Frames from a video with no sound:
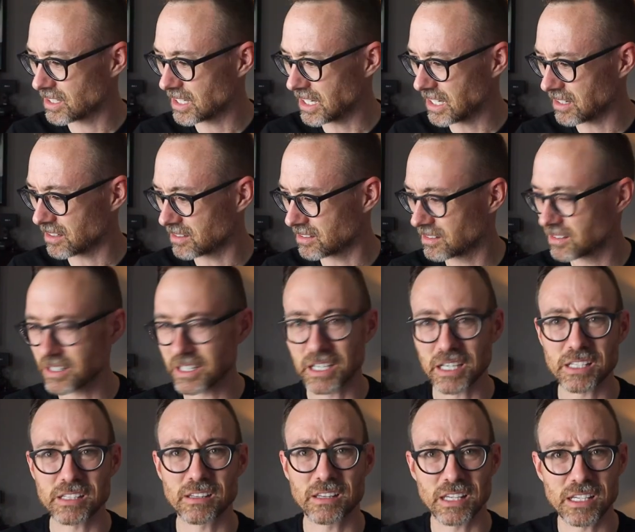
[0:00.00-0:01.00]
Yeah. I
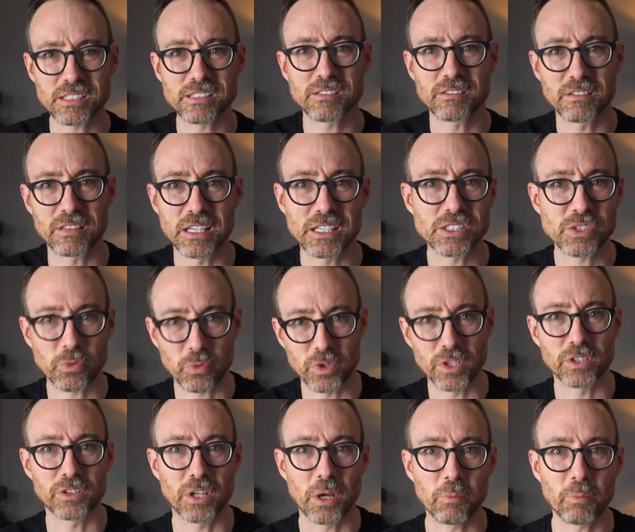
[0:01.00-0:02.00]
get that. That's a
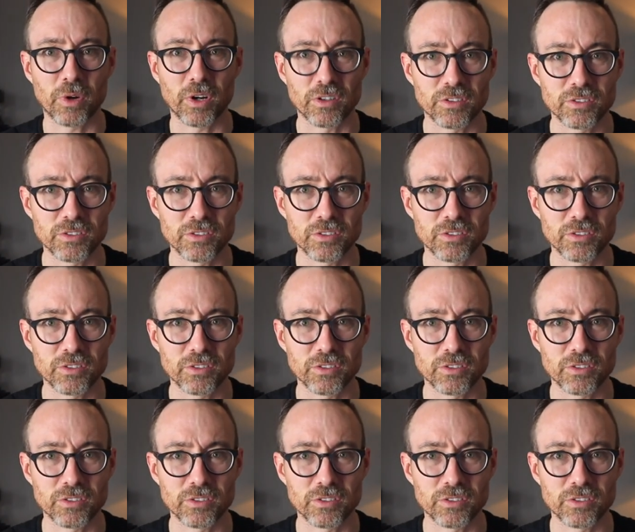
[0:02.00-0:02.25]
real number.